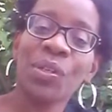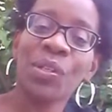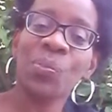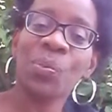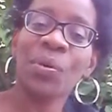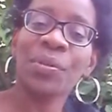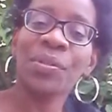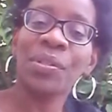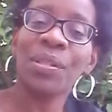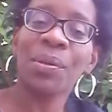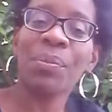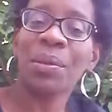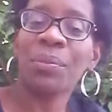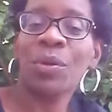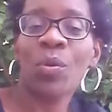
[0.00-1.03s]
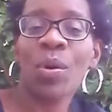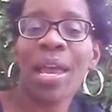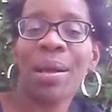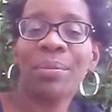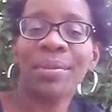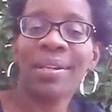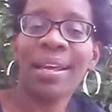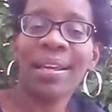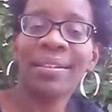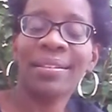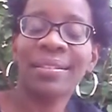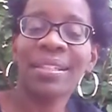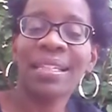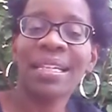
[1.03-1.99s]
the experiences that made me who I am today.
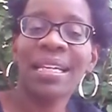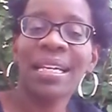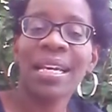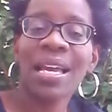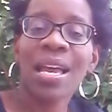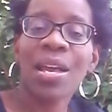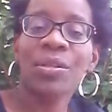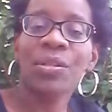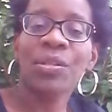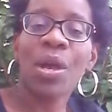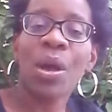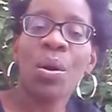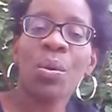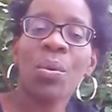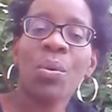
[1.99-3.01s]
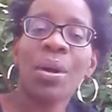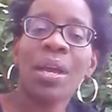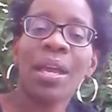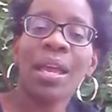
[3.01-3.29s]
So